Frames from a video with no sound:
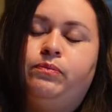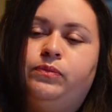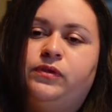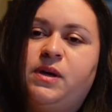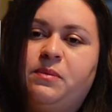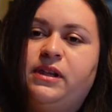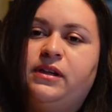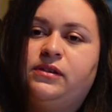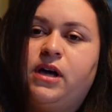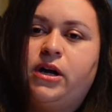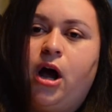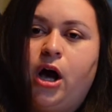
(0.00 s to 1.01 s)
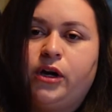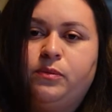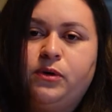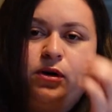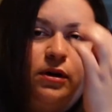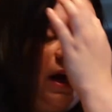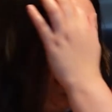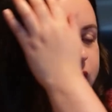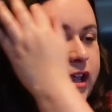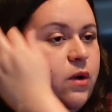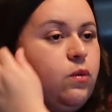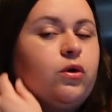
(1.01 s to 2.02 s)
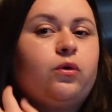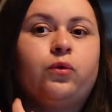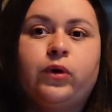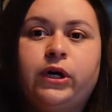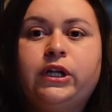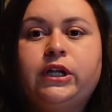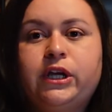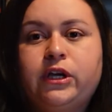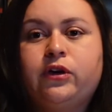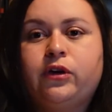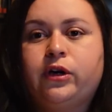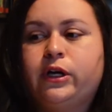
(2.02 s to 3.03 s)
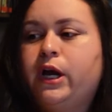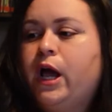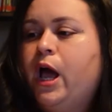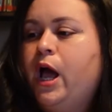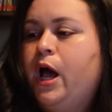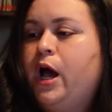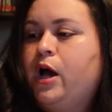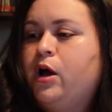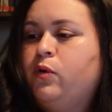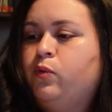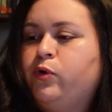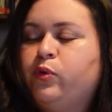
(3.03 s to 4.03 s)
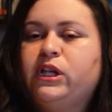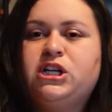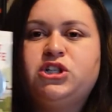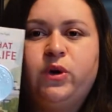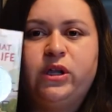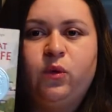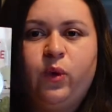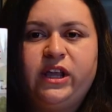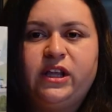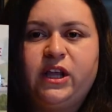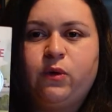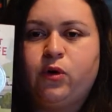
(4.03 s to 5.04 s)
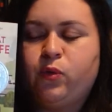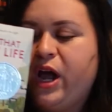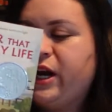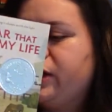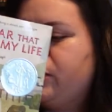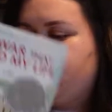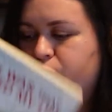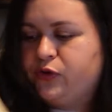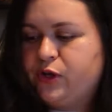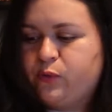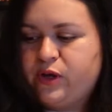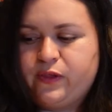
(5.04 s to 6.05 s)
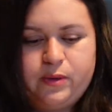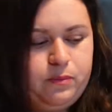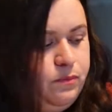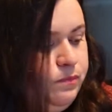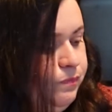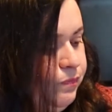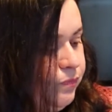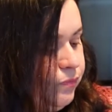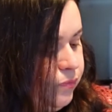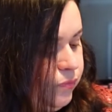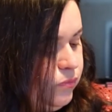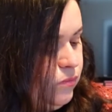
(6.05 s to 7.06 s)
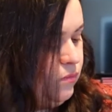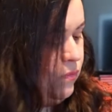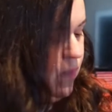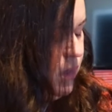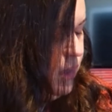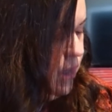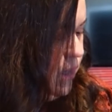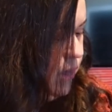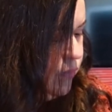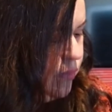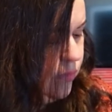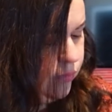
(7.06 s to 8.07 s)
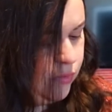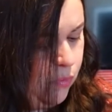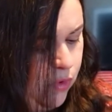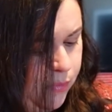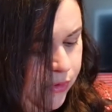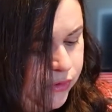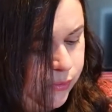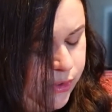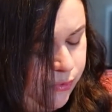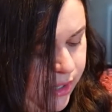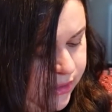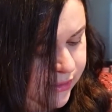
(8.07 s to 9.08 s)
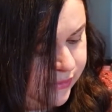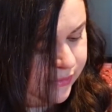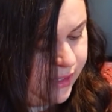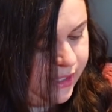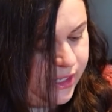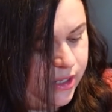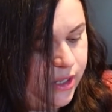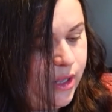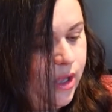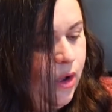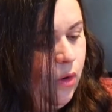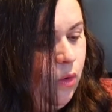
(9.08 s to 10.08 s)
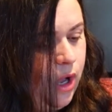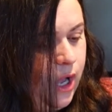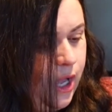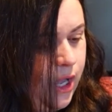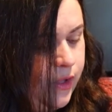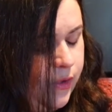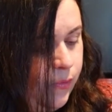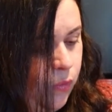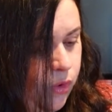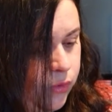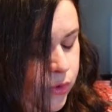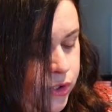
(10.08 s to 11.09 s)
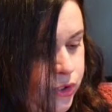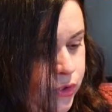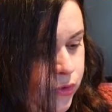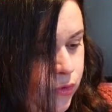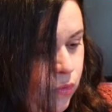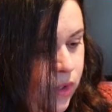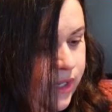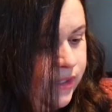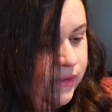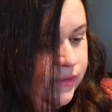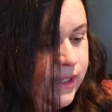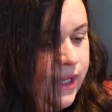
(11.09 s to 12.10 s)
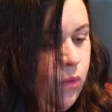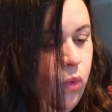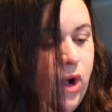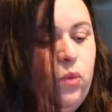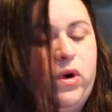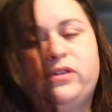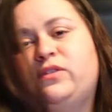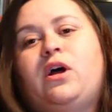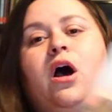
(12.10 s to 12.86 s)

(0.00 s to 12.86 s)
some of this on Audible, and they were really good. We really enjoyed the way that they were read and the person that read them. So some more books that we read to study World War II was What Was the